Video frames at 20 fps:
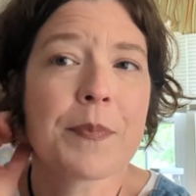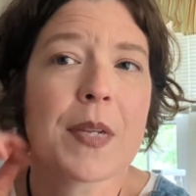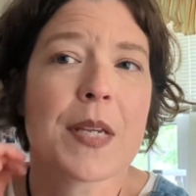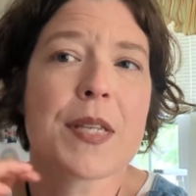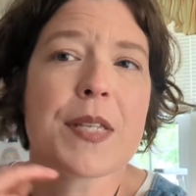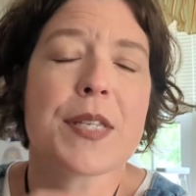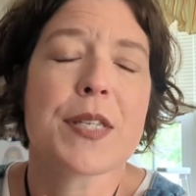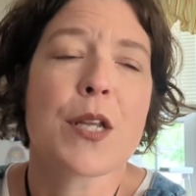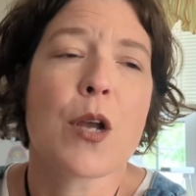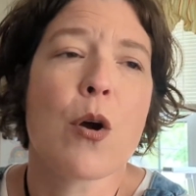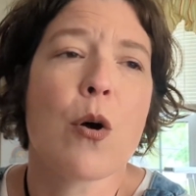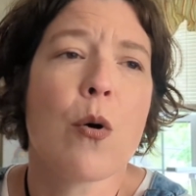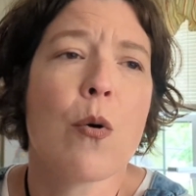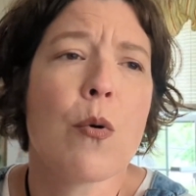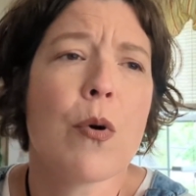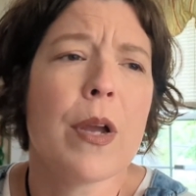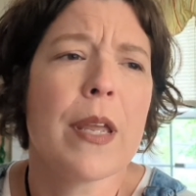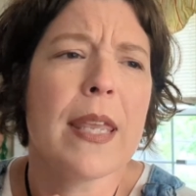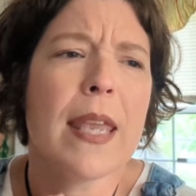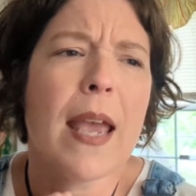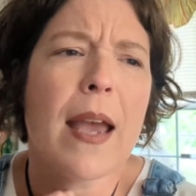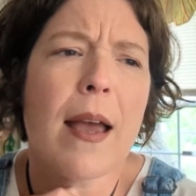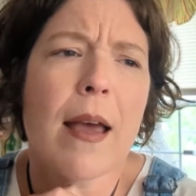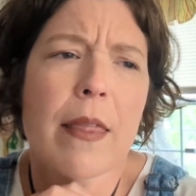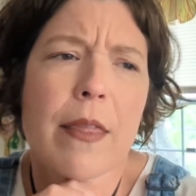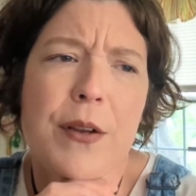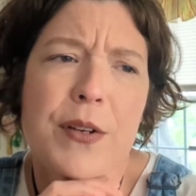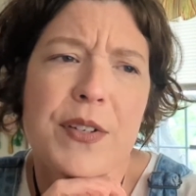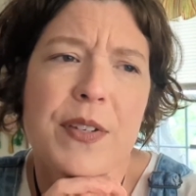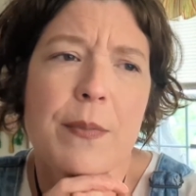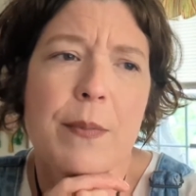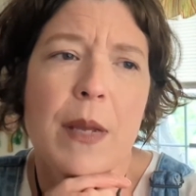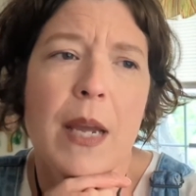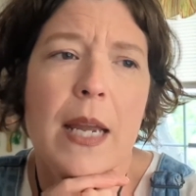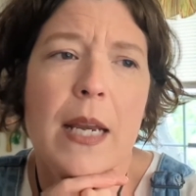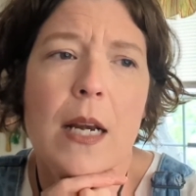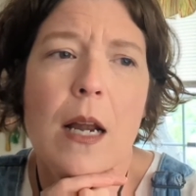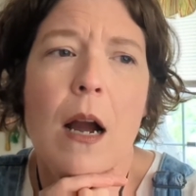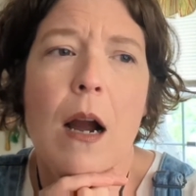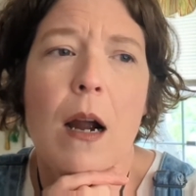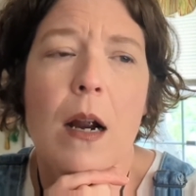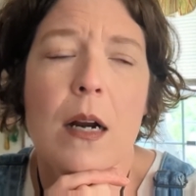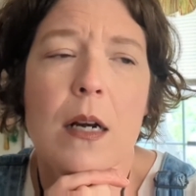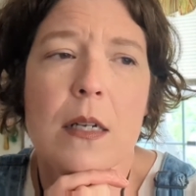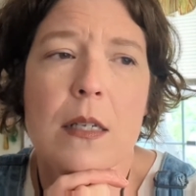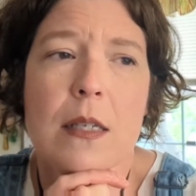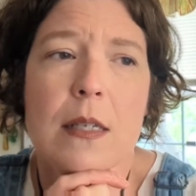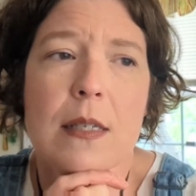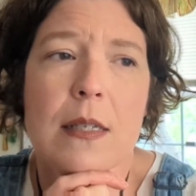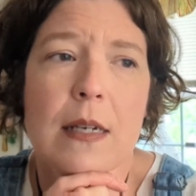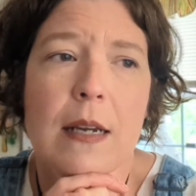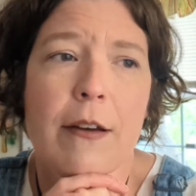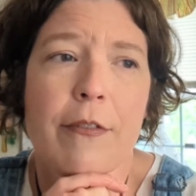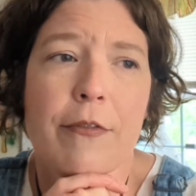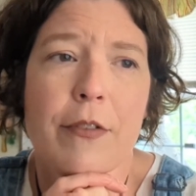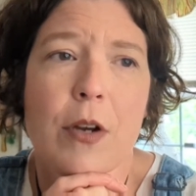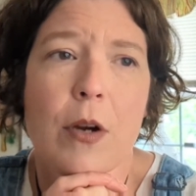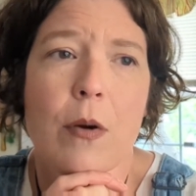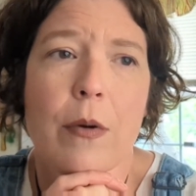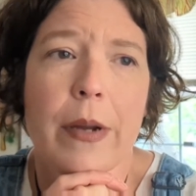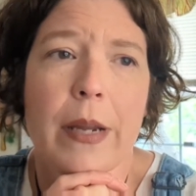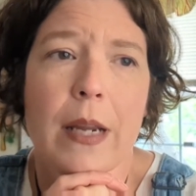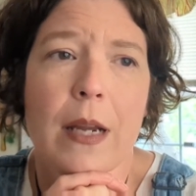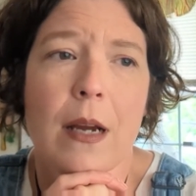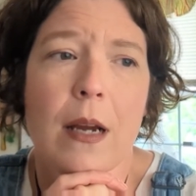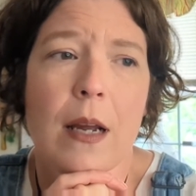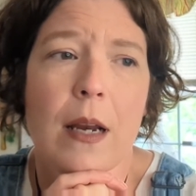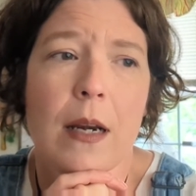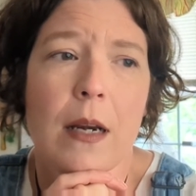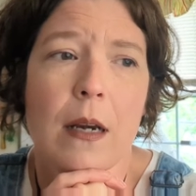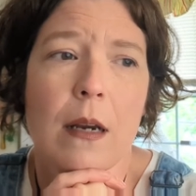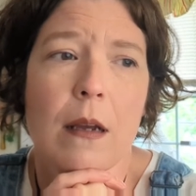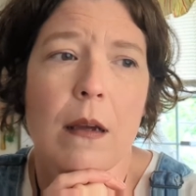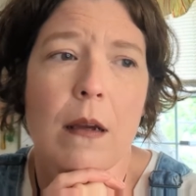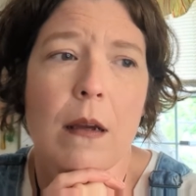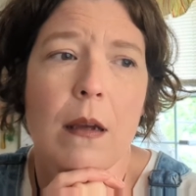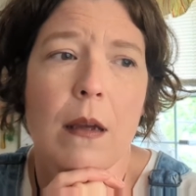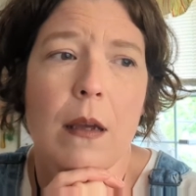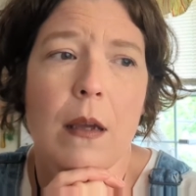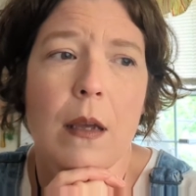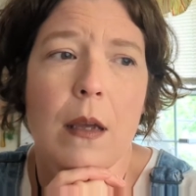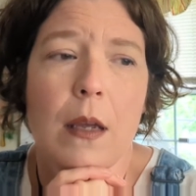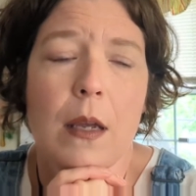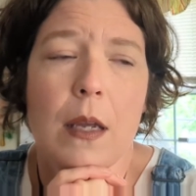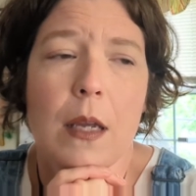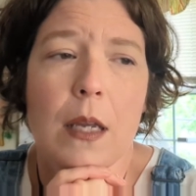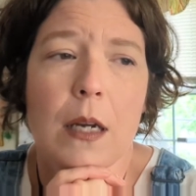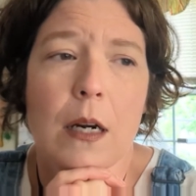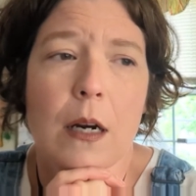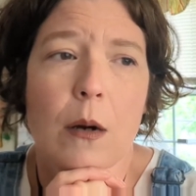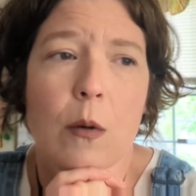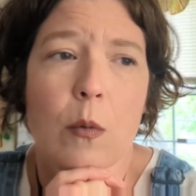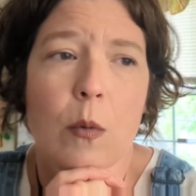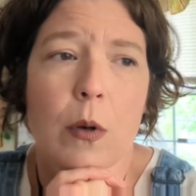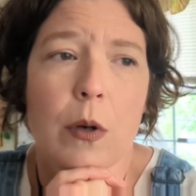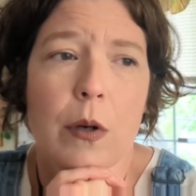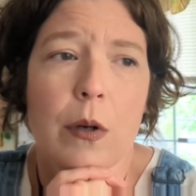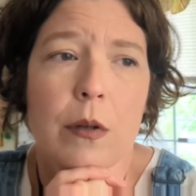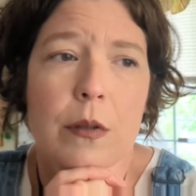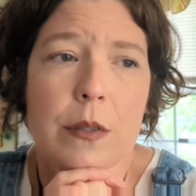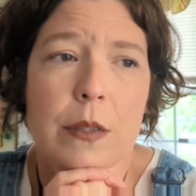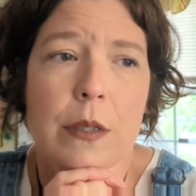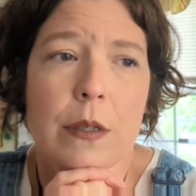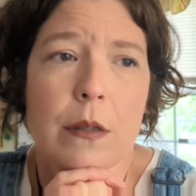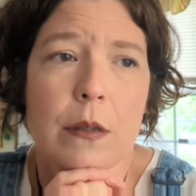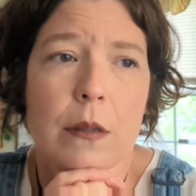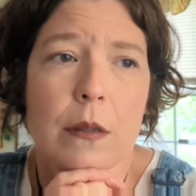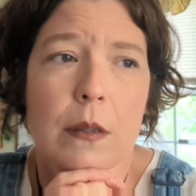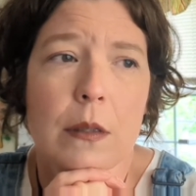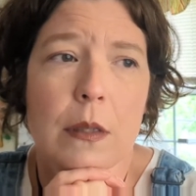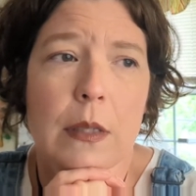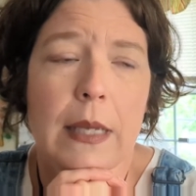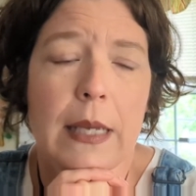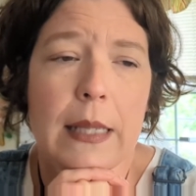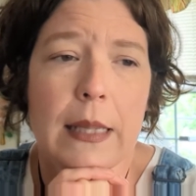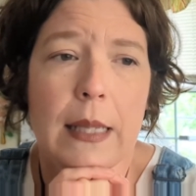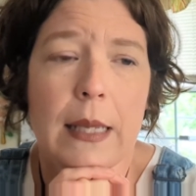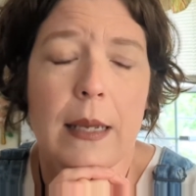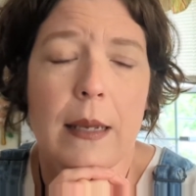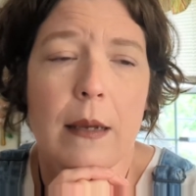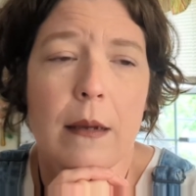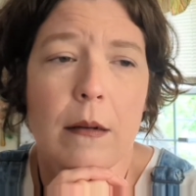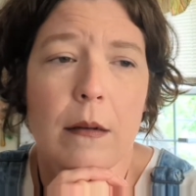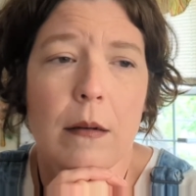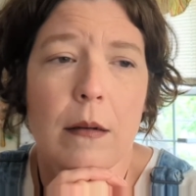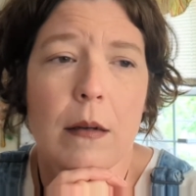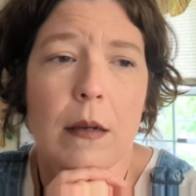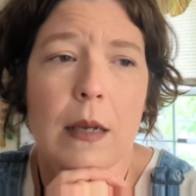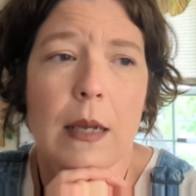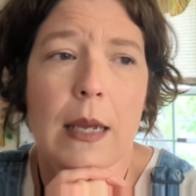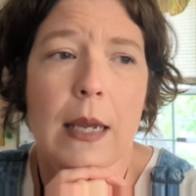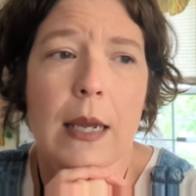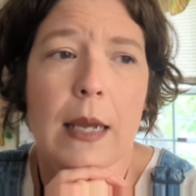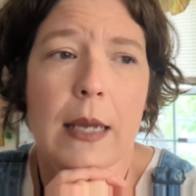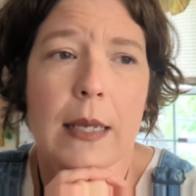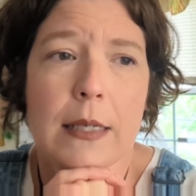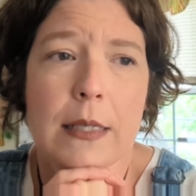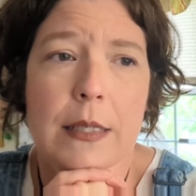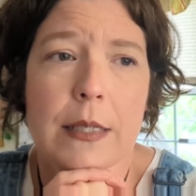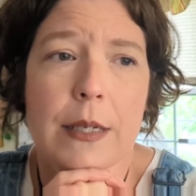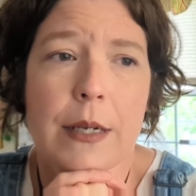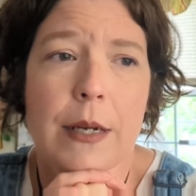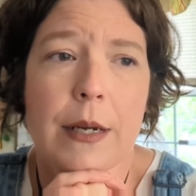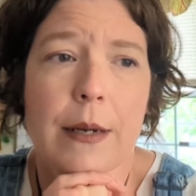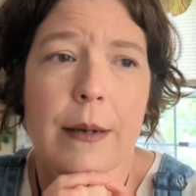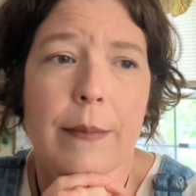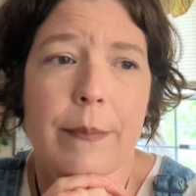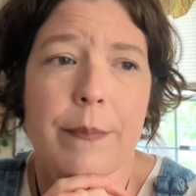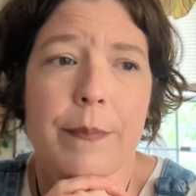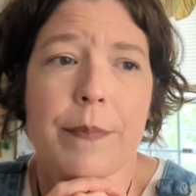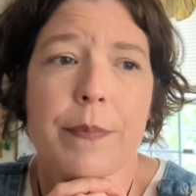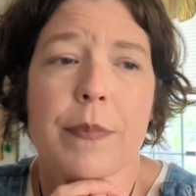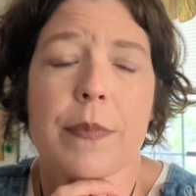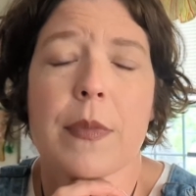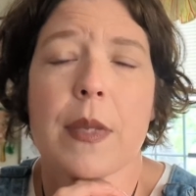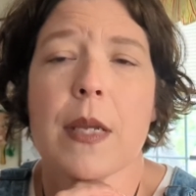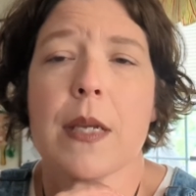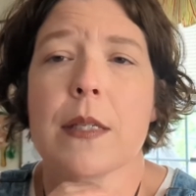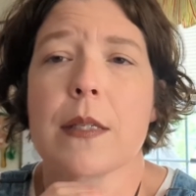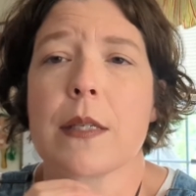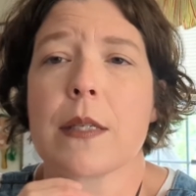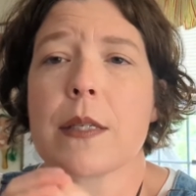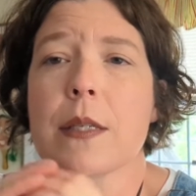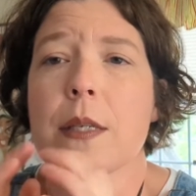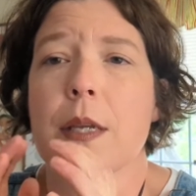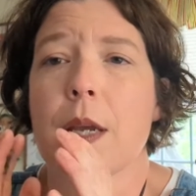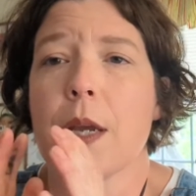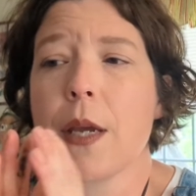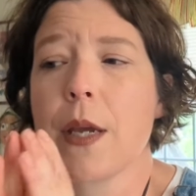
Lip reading: So yeah, there's some kind of hard stuff going on in our world lately, and it's